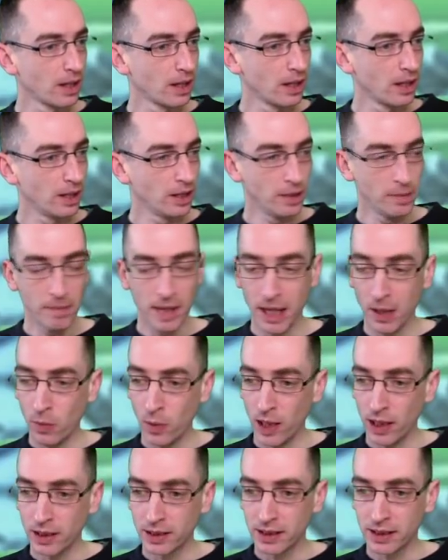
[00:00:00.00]
you may
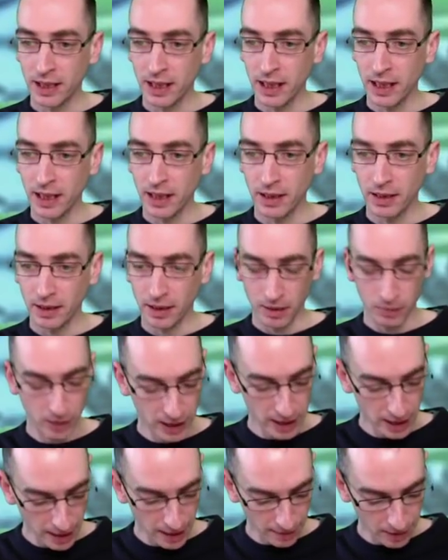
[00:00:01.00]
well see, and we
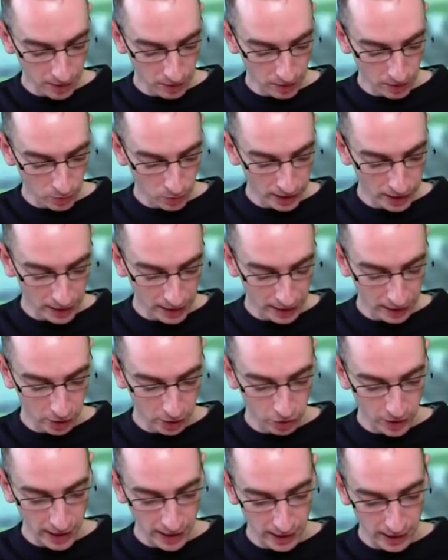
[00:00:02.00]
did have the Whistling
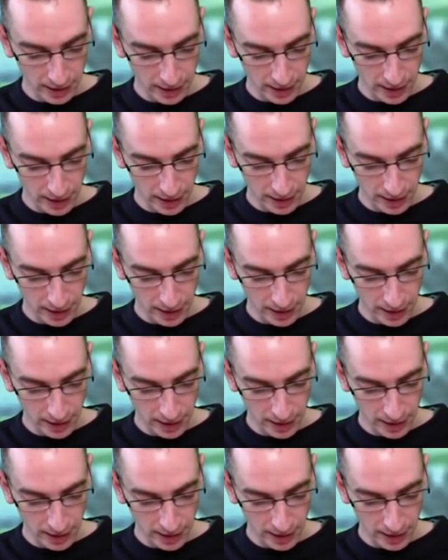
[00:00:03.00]
Straits thing,